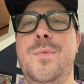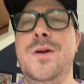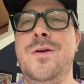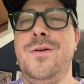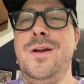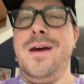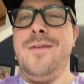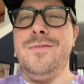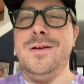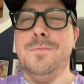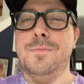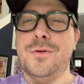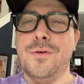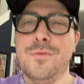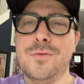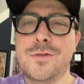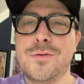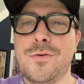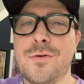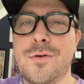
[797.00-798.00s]
don't have any
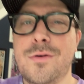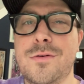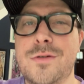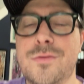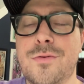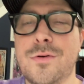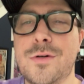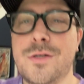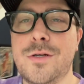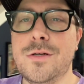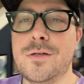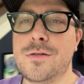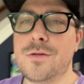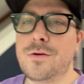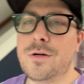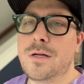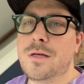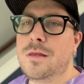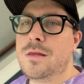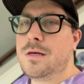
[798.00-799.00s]
blow torches
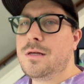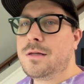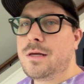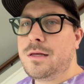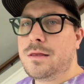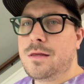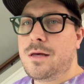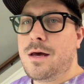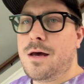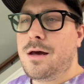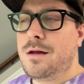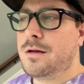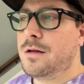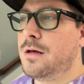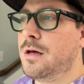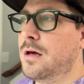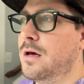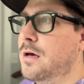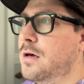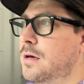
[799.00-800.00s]
or anything like that
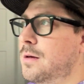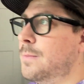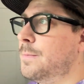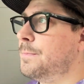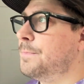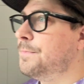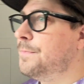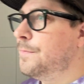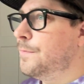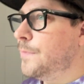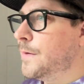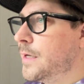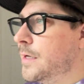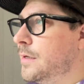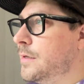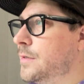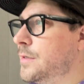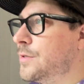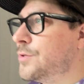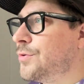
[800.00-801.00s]

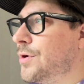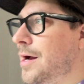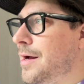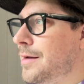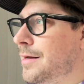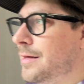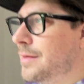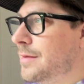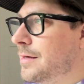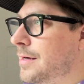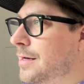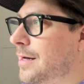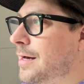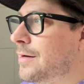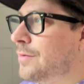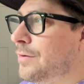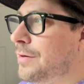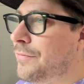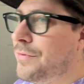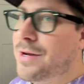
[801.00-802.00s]
to dry anything. I
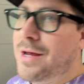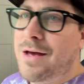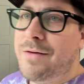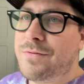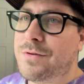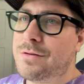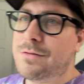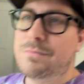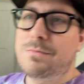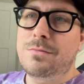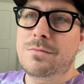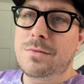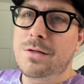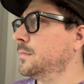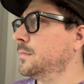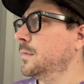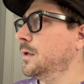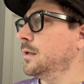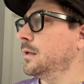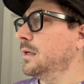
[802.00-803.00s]
don't even have a
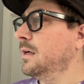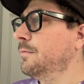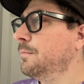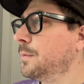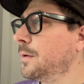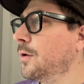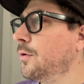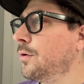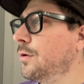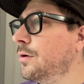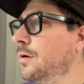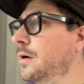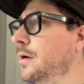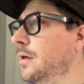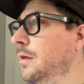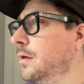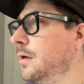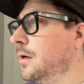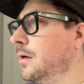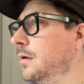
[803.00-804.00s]
leaf blower or
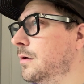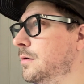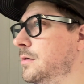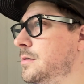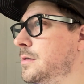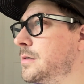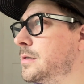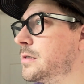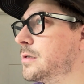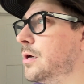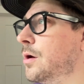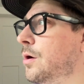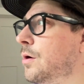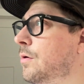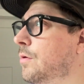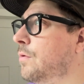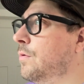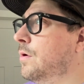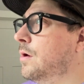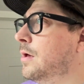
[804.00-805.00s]
anything,
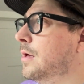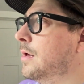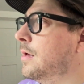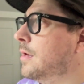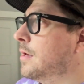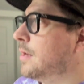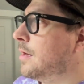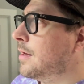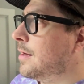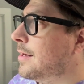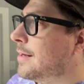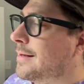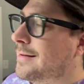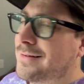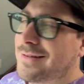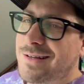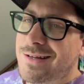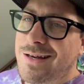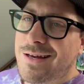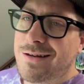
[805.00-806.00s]
so
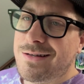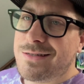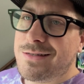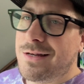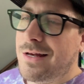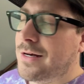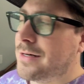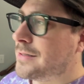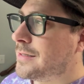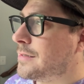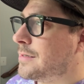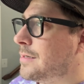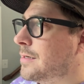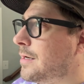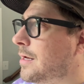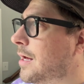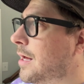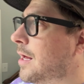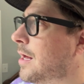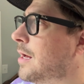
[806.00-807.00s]
it kind of
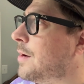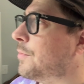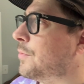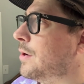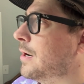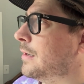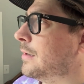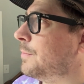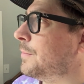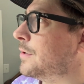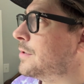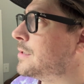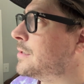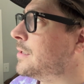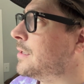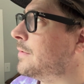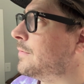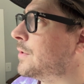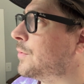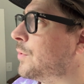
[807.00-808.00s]
sucks. We're at the
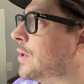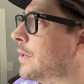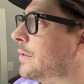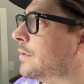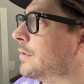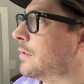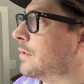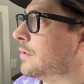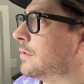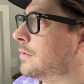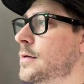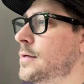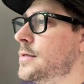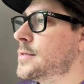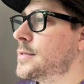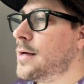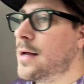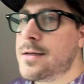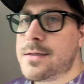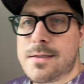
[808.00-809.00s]
mercy of the weather.
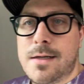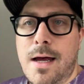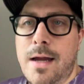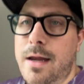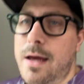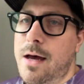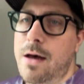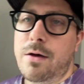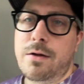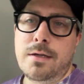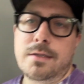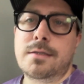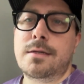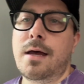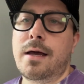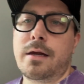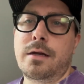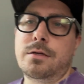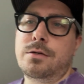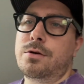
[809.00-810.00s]
Sun's not out. It's
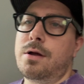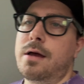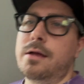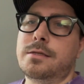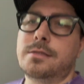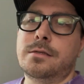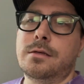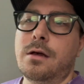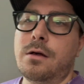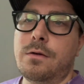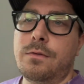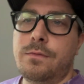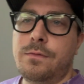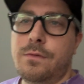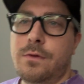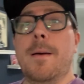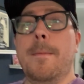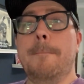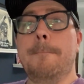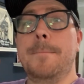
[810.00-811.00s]
not going to dry
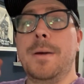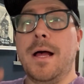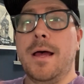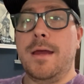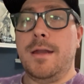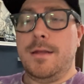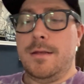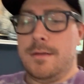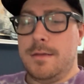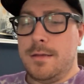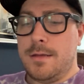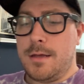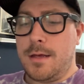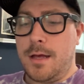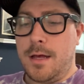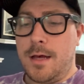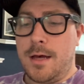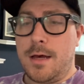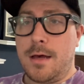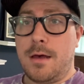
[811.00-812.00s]
itself. But
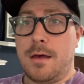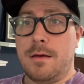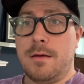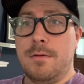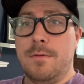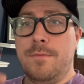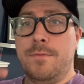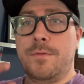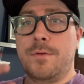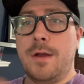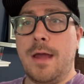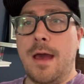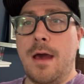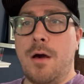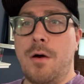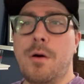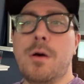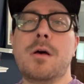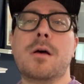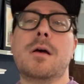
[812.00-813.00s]
for
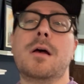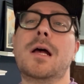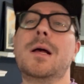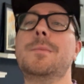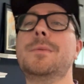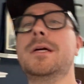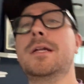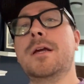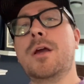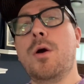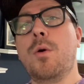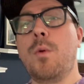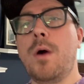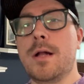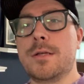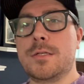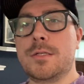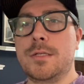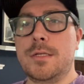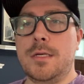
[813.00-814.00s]
now, I'm going to go
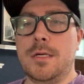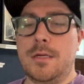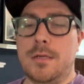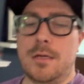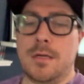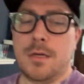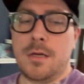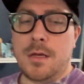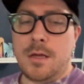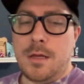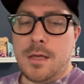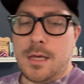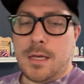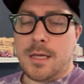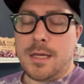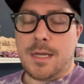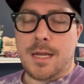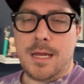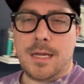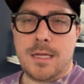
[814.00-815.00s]
watch the
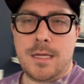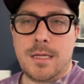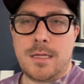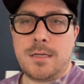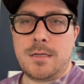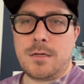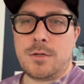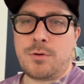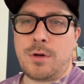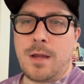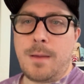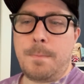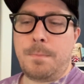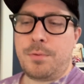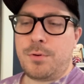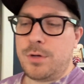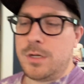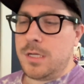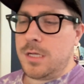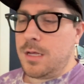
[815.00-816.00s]
Canadian Grand
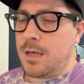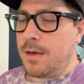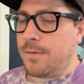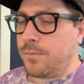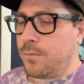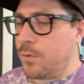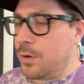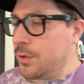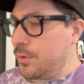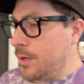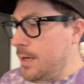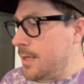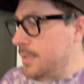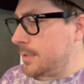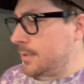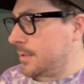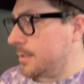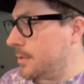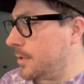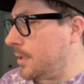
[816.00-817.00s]
Prix F1
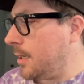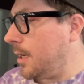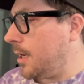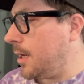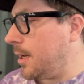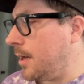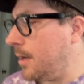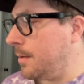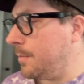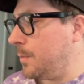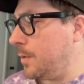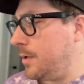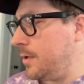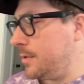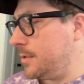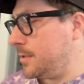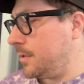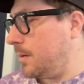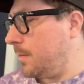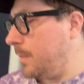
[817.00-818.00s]
race.
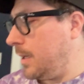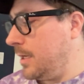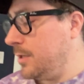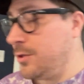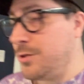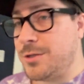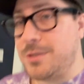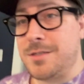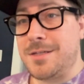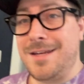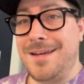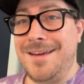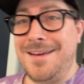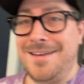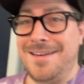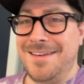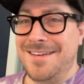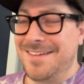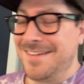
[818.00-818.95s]
Some interesting